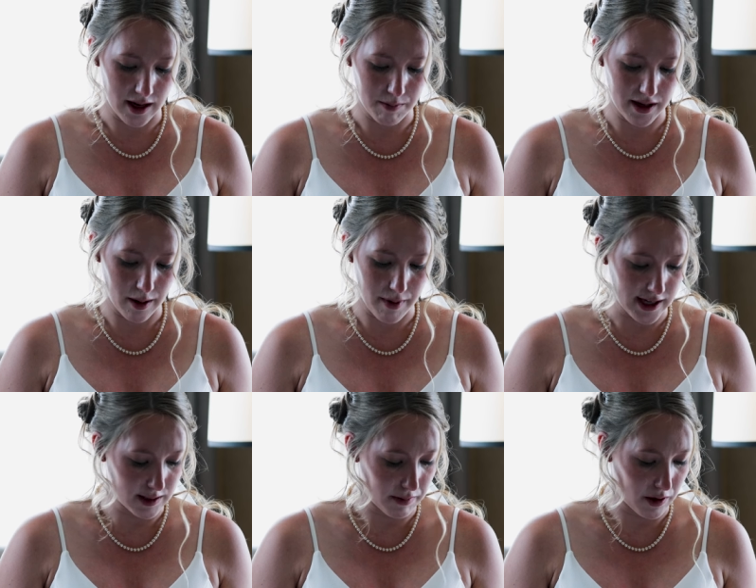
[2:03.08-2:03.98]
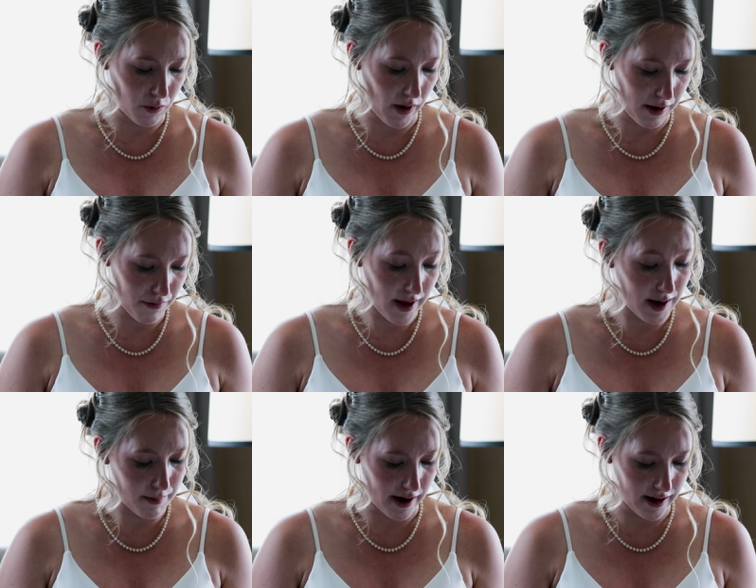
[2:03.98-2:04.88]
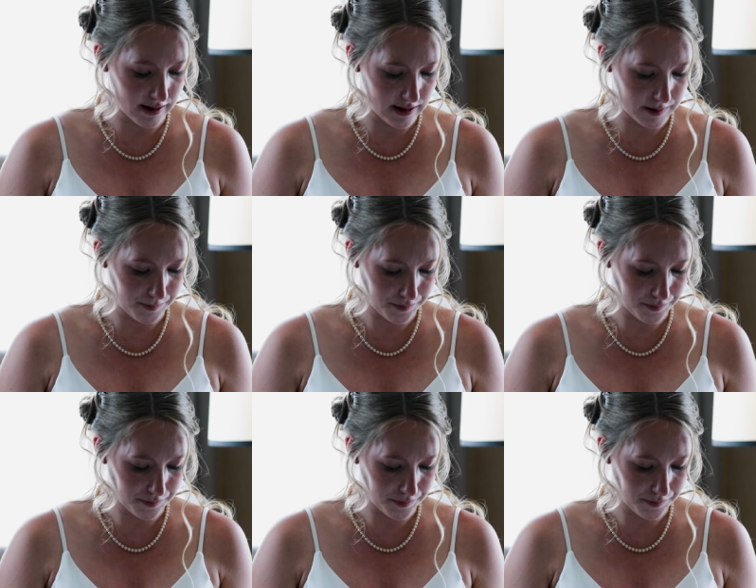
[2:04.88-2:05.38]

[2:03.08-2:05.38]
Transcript: and become husband and wife and parents.